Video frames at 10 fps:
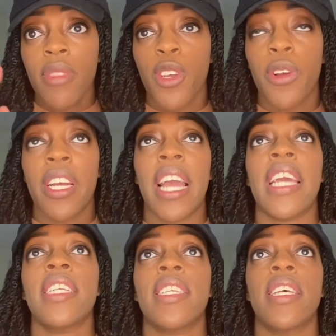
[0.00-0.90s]

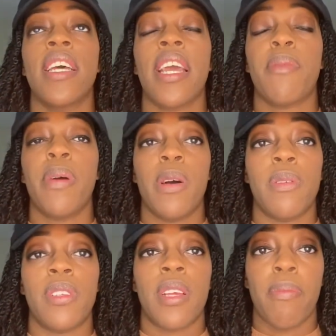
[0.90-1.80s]
create a
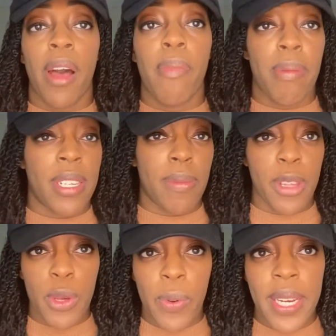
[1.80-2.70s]
post about maybe something
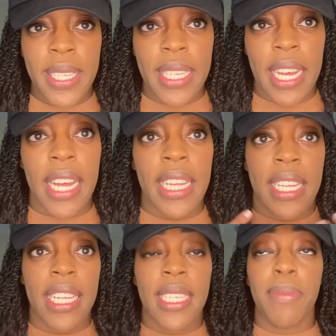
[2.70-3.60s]
you want to see, and then
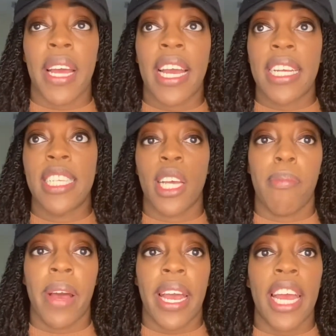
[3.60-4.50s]
that's something I can see on
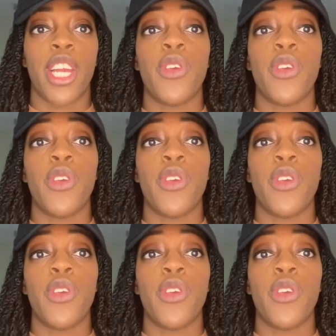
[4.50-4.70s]
my end.